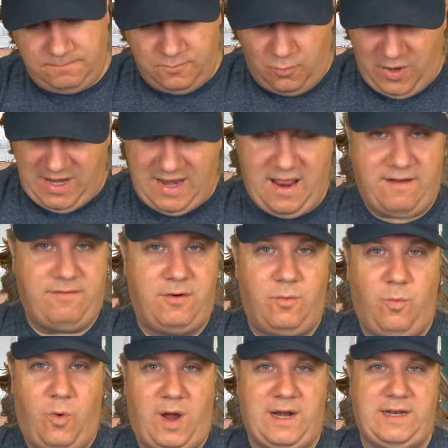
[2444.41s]
We never
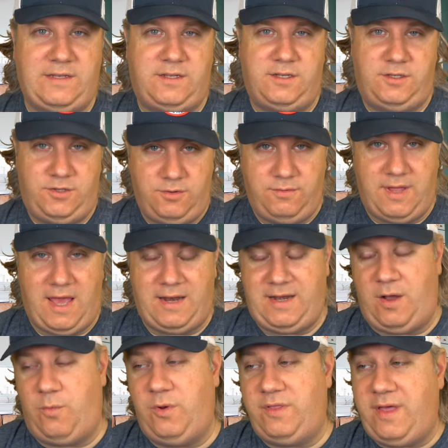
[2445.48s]
wanted to do that.
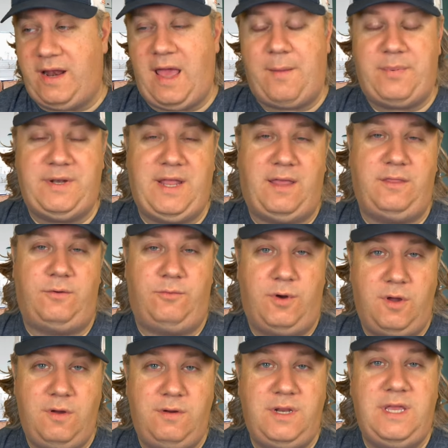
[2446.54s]
Now, will that happen down the
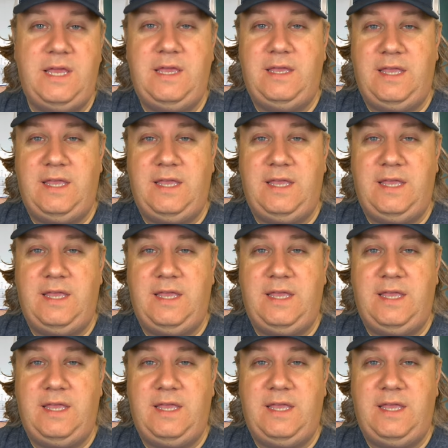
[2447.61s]
road